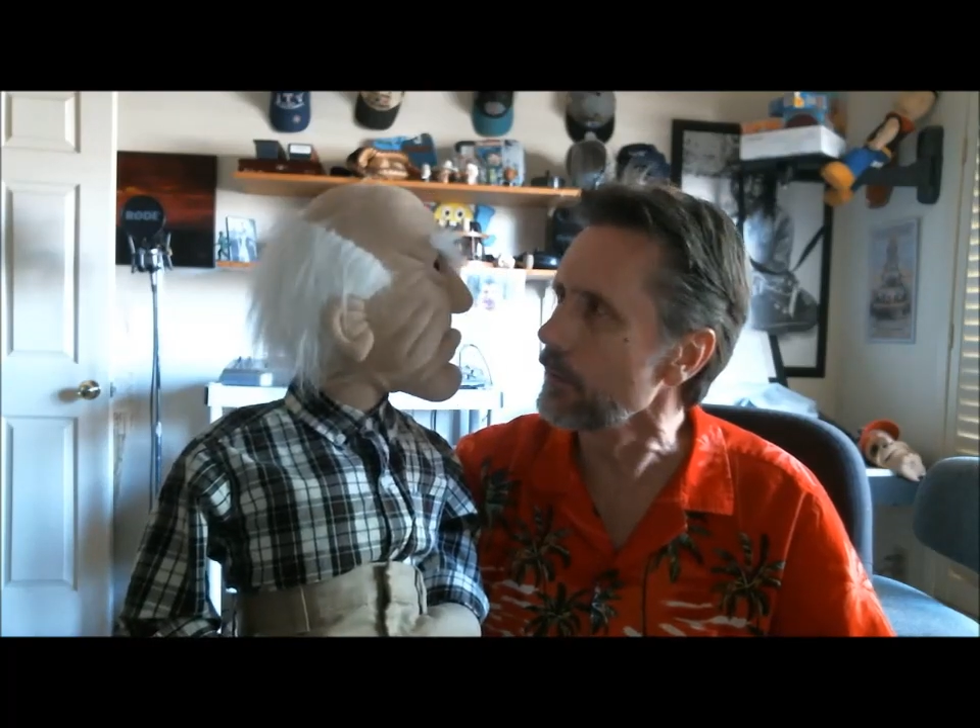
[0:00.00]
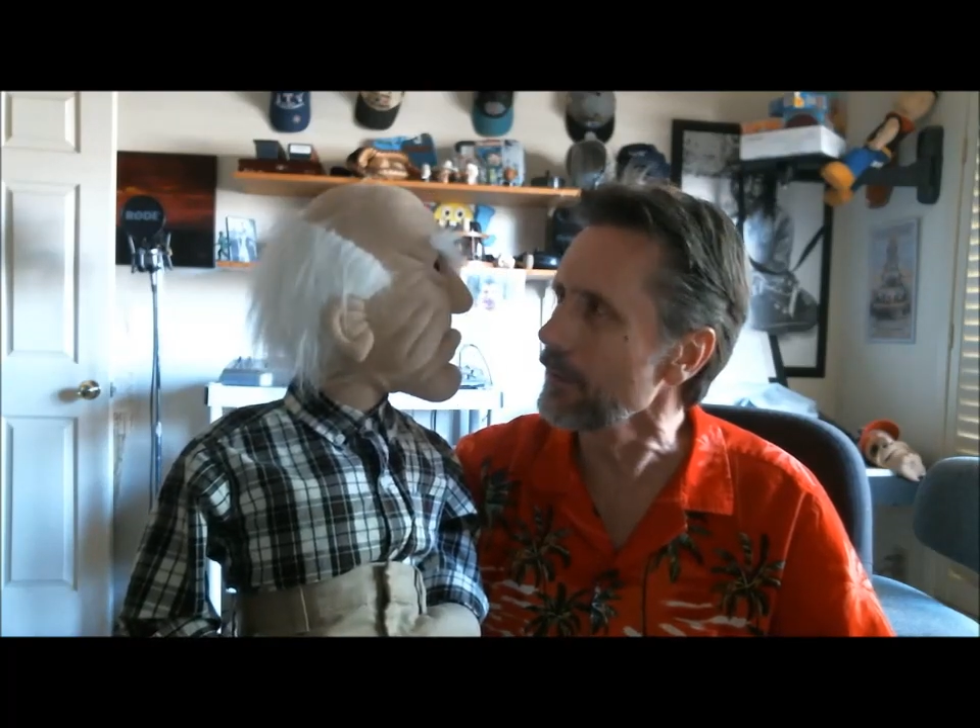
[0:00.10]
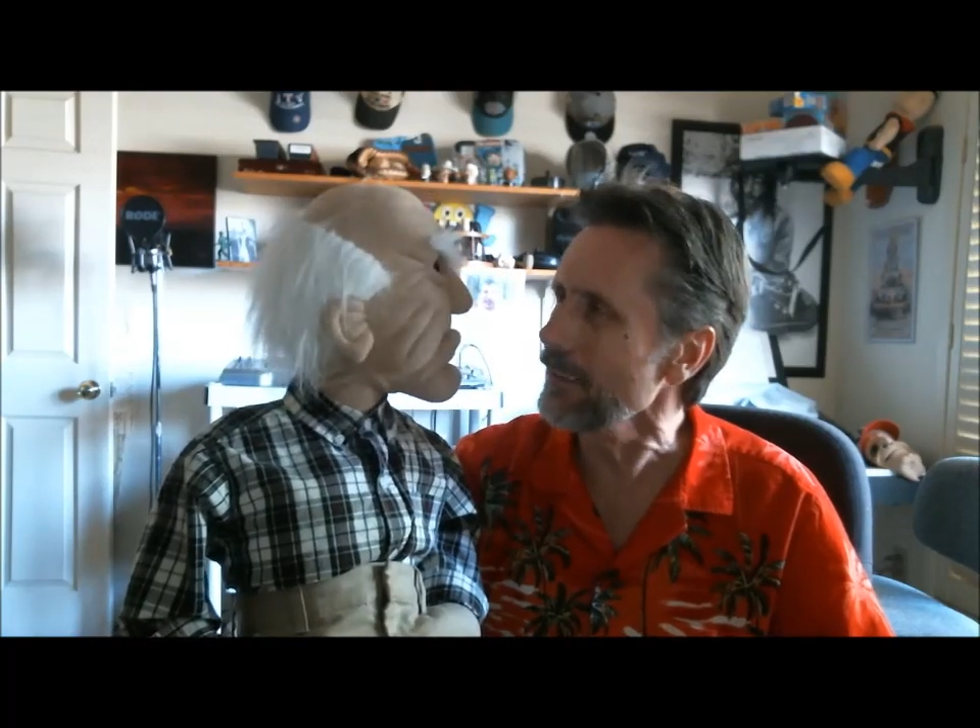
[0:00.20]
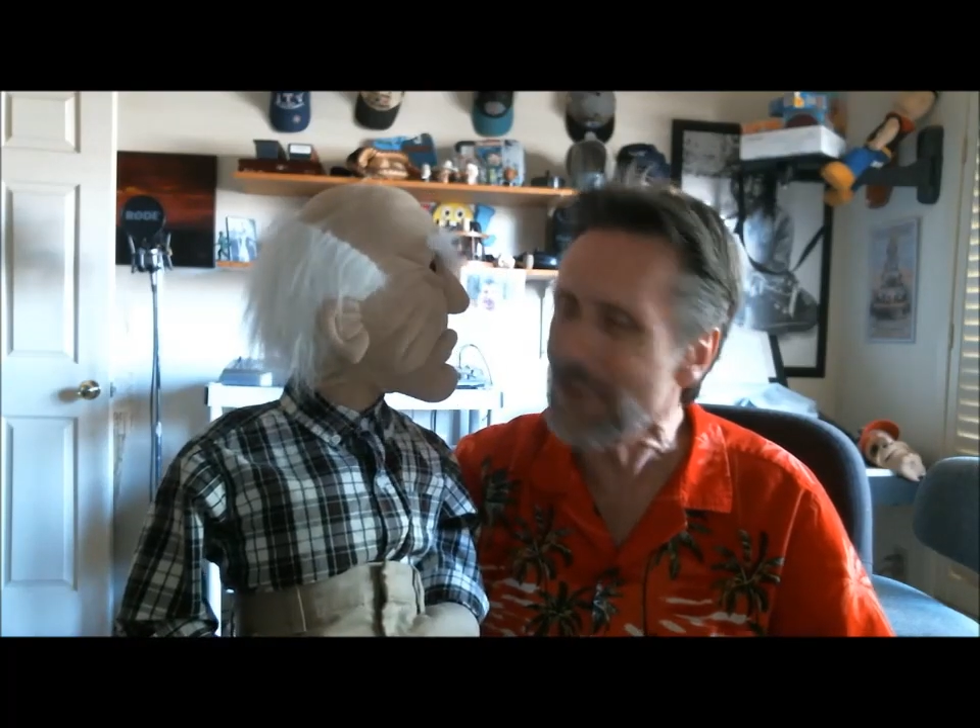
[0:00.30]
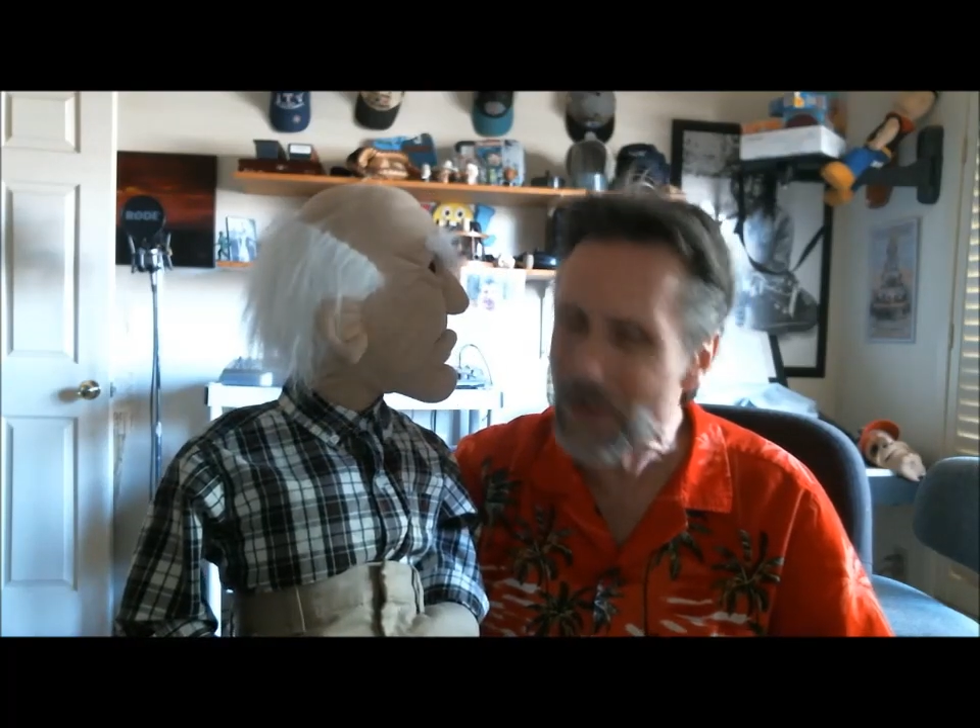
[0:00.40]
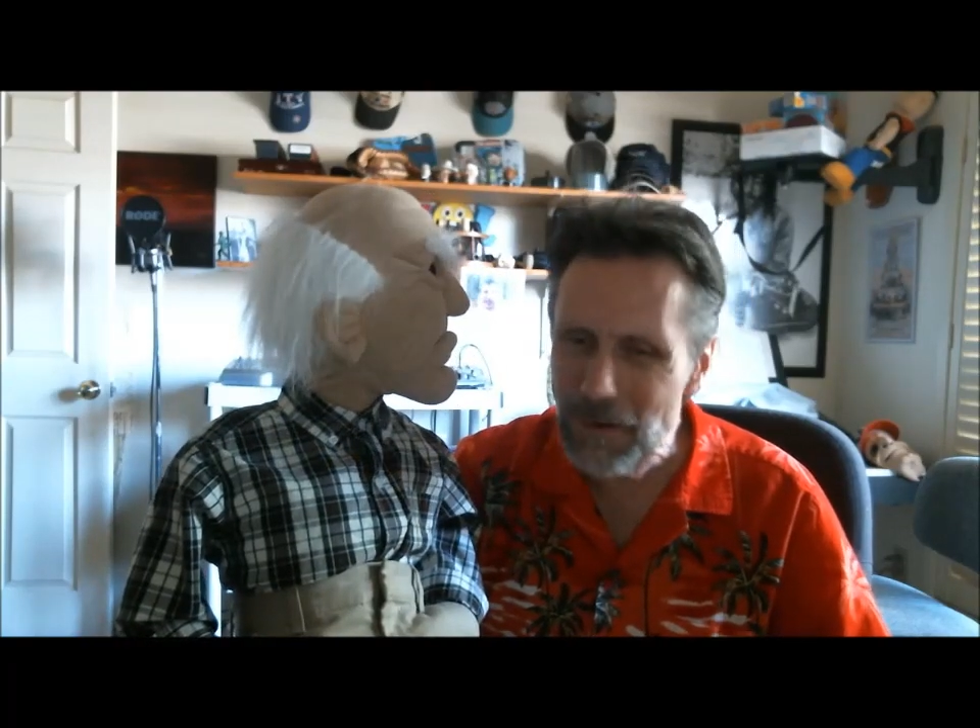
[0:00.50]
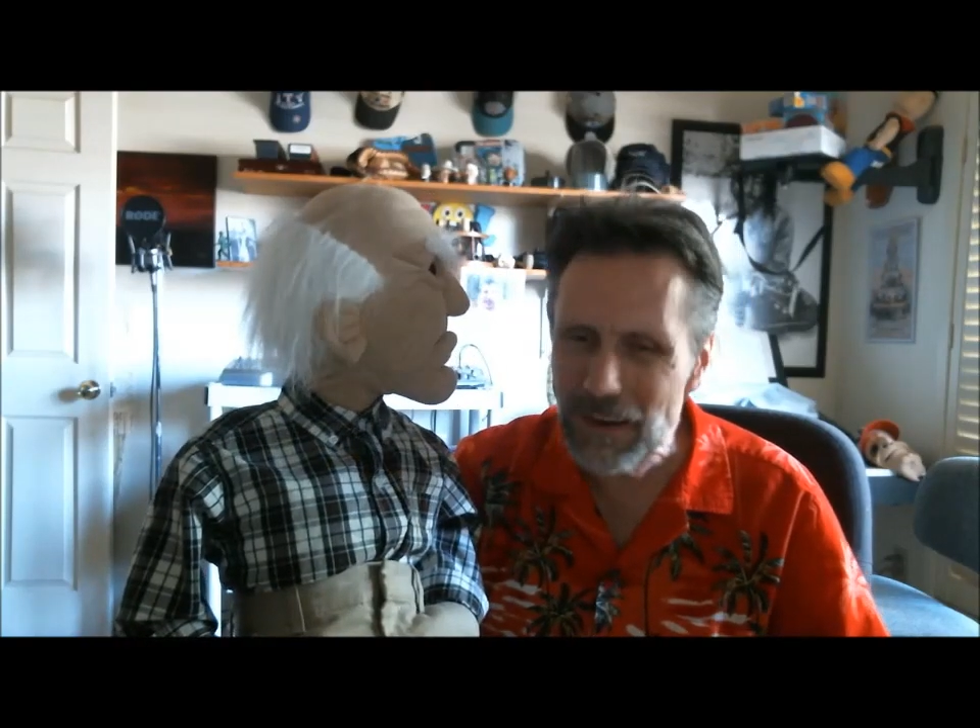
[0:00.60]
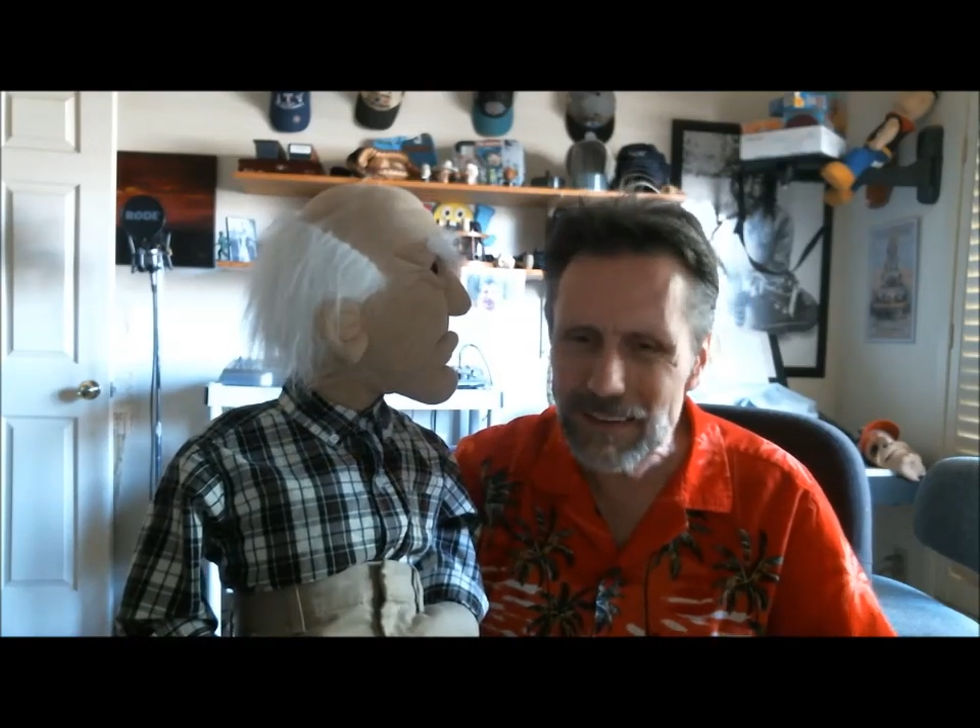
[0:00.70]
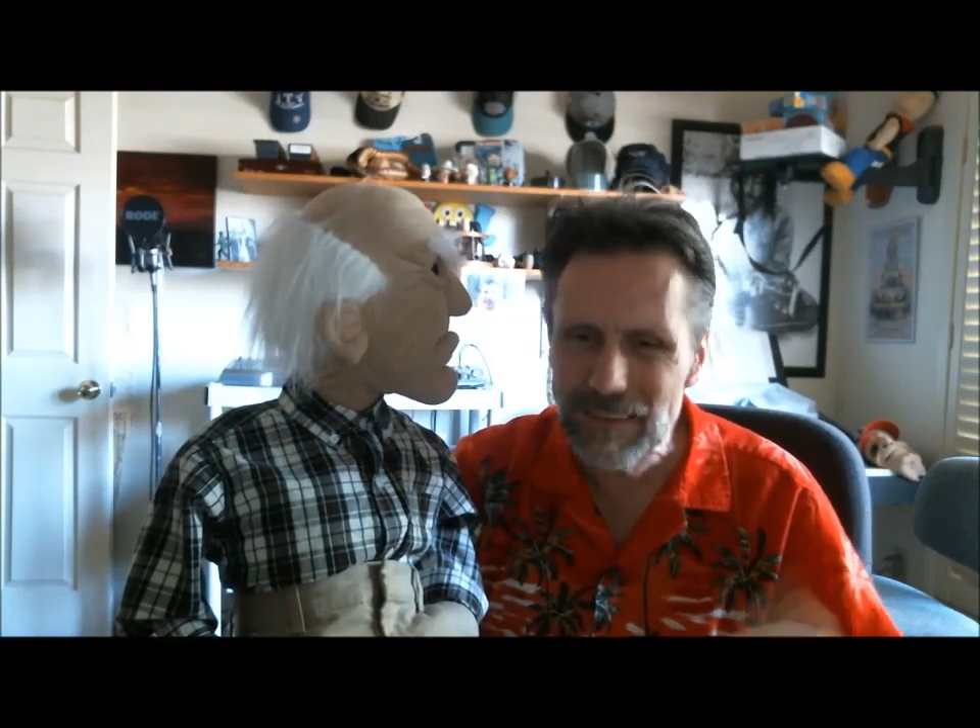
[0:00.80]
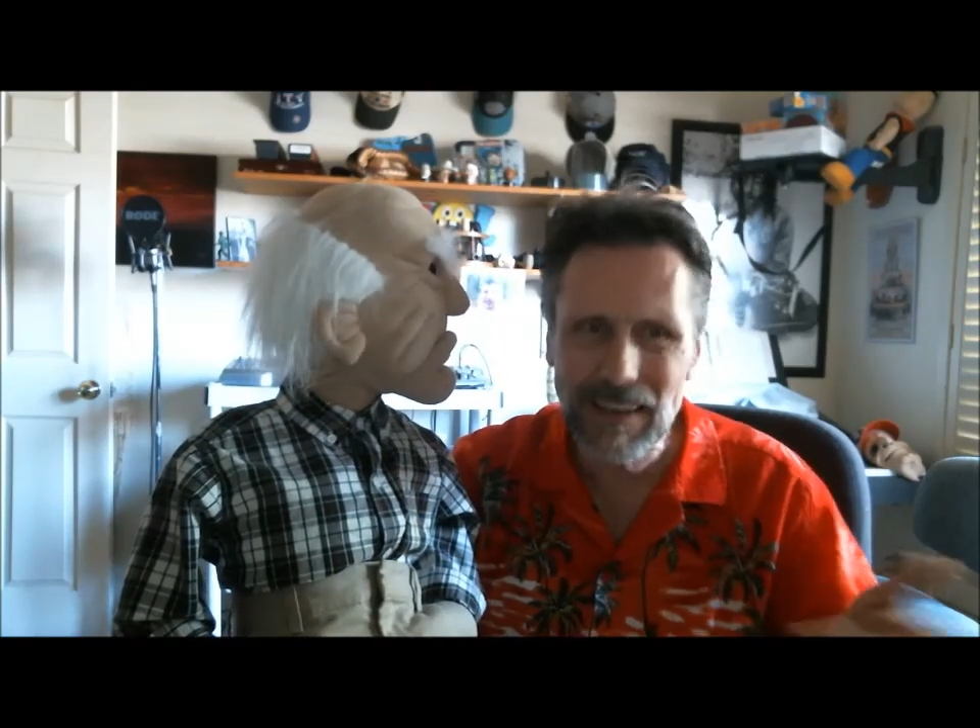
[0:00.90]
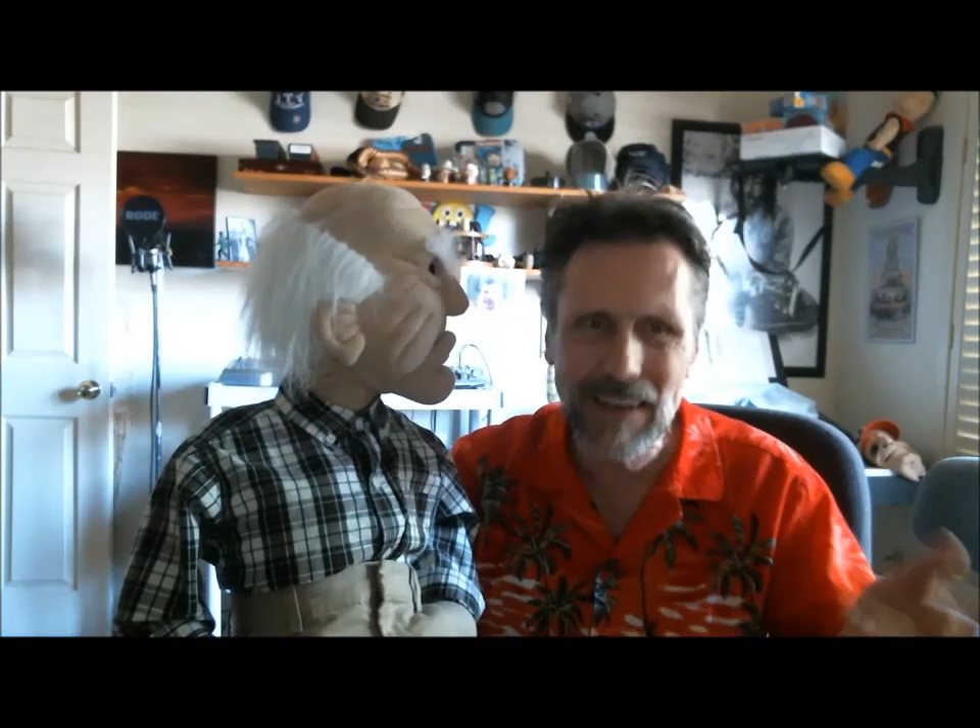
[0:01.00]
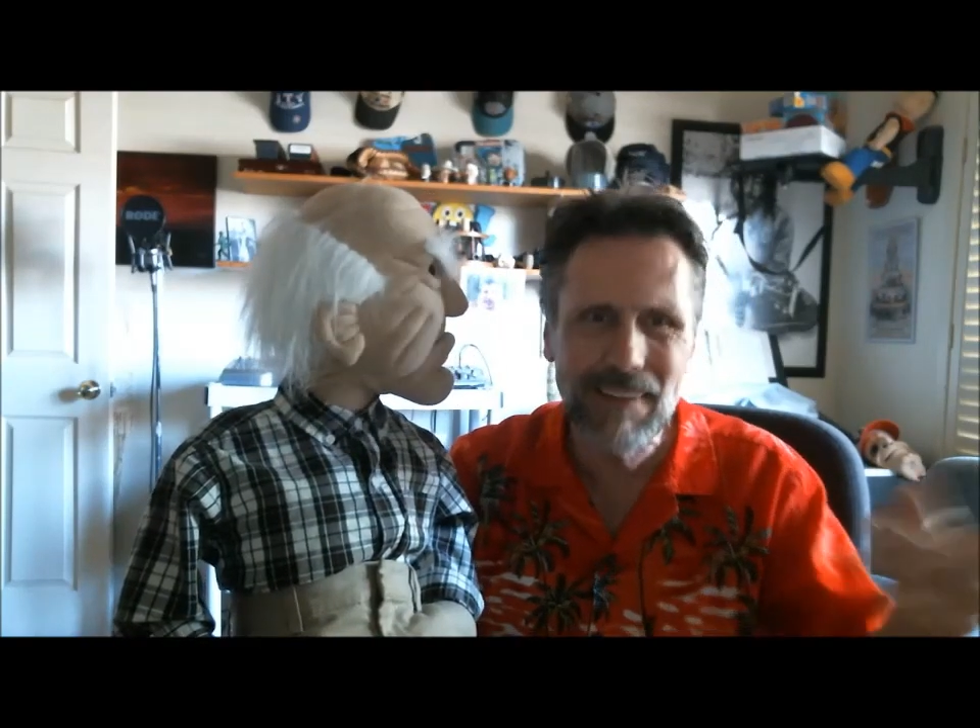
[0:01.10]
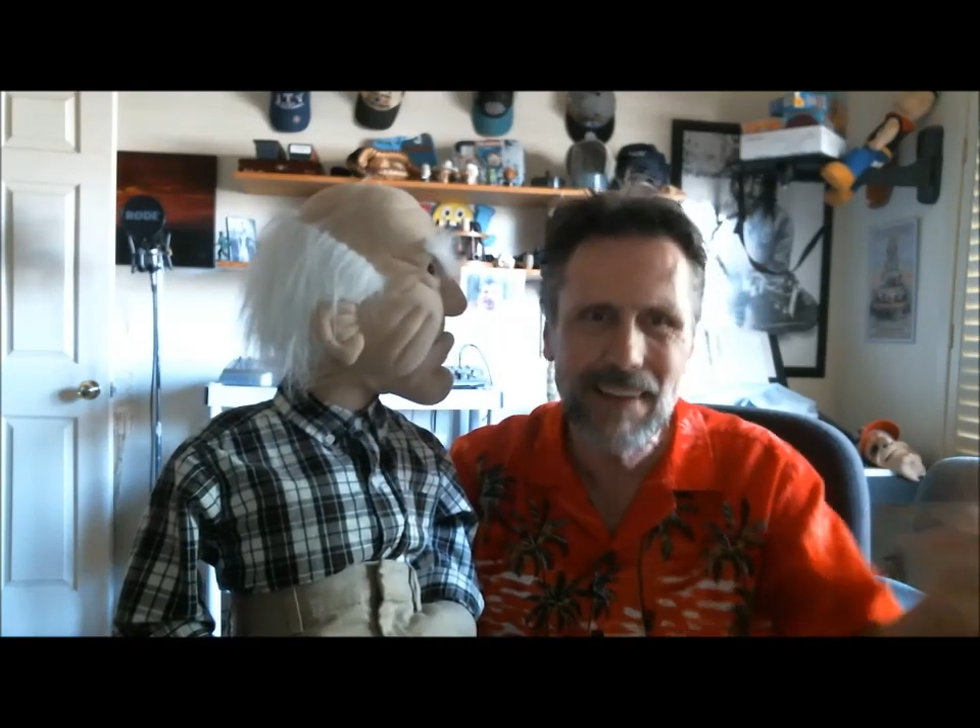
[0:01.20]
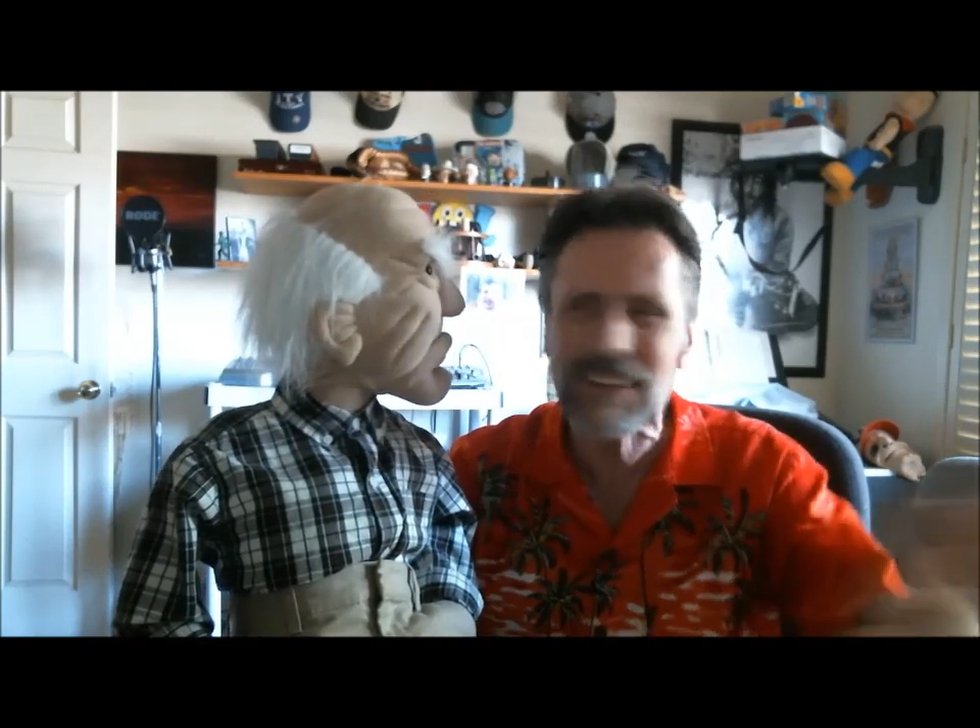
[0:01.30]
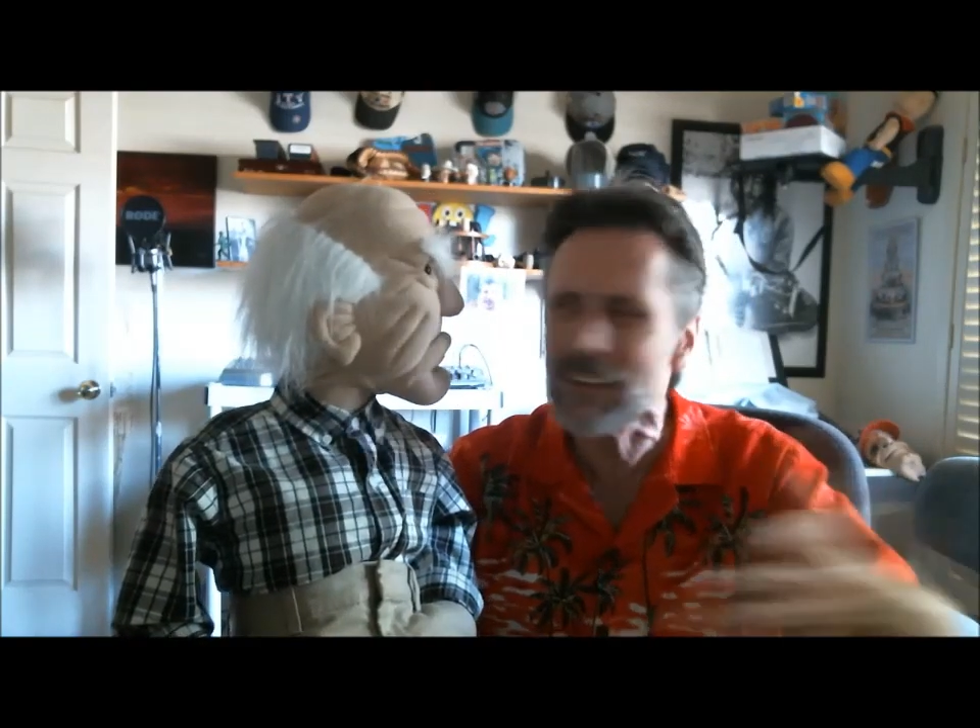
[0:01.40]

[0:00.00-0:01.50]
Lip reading: No, I like